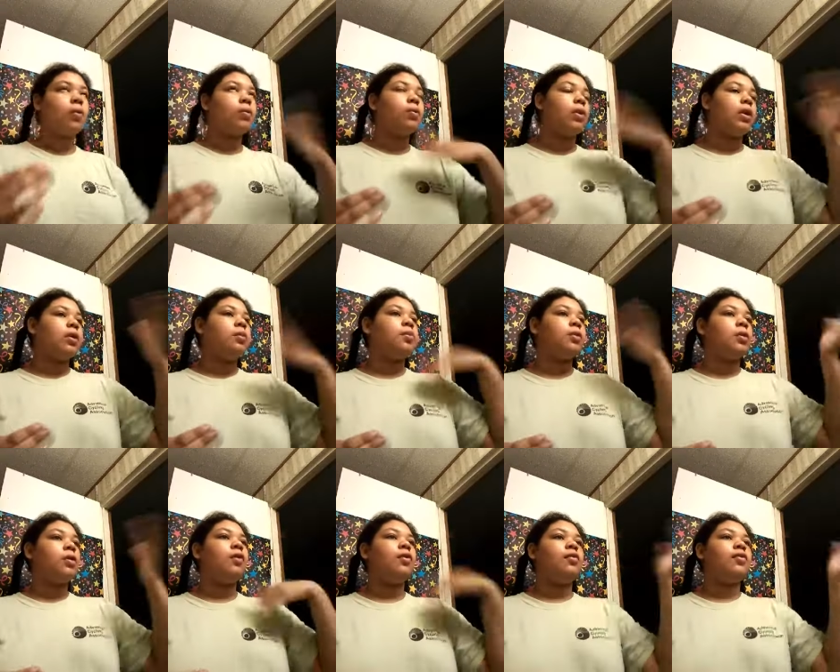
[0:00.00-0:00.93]
wipe
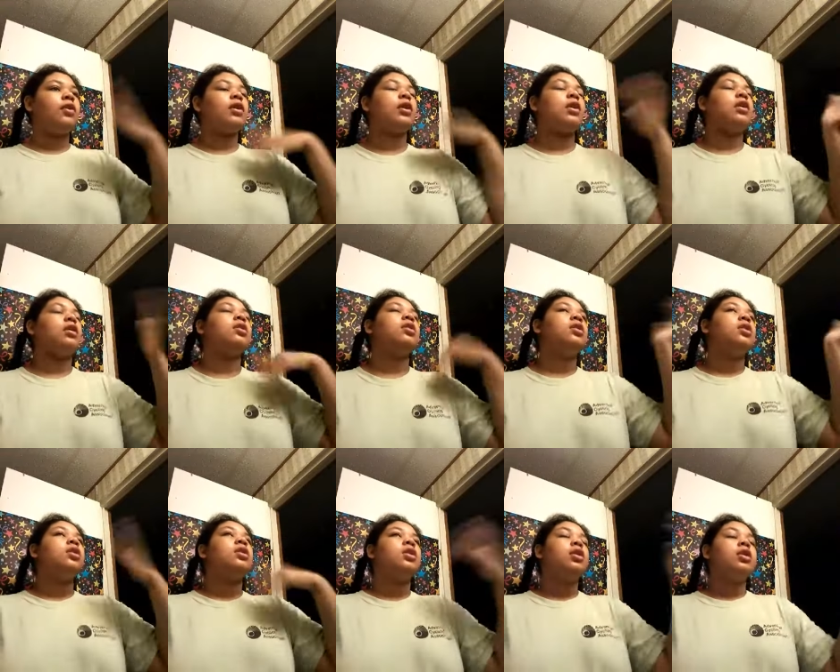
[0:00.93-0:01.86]
over
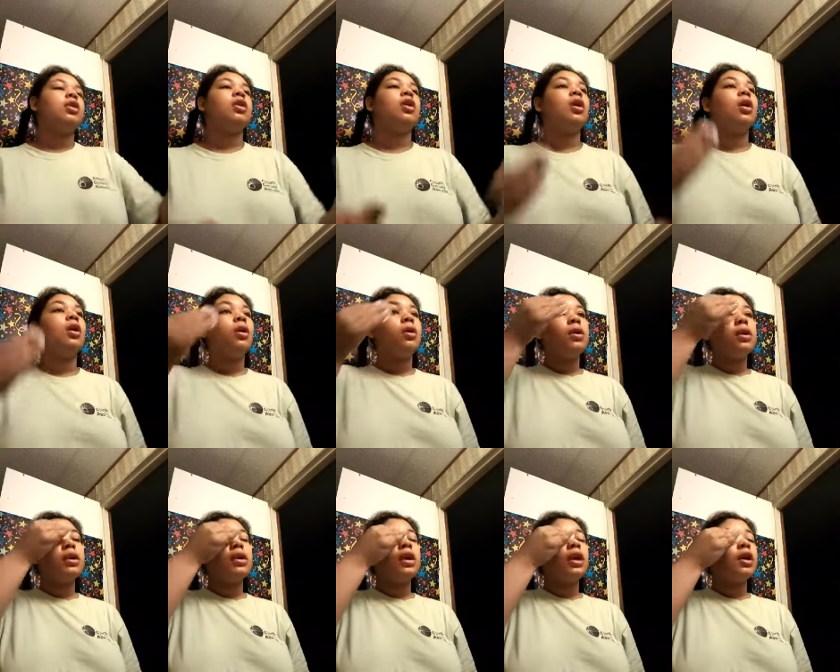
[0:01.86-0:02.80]
your whole
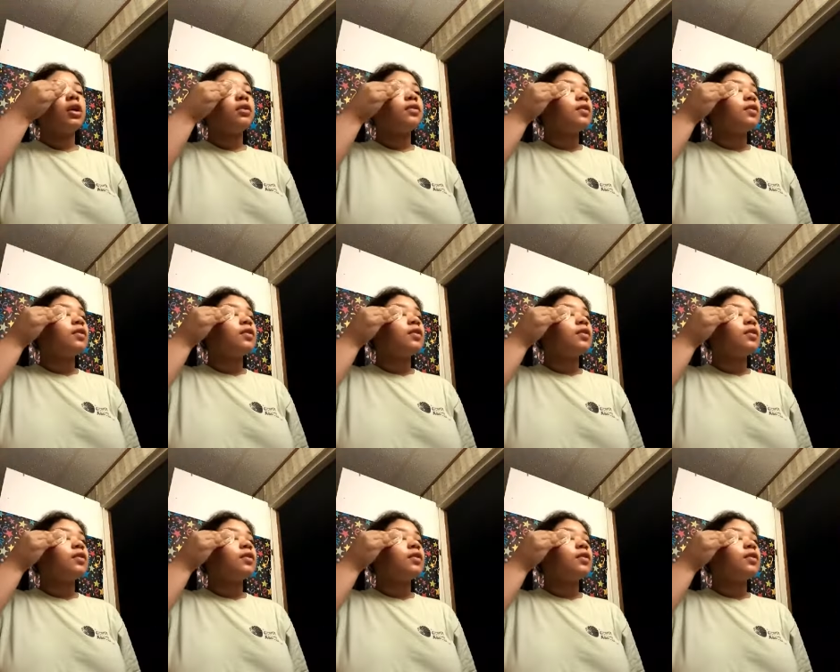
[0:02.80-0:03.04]
entire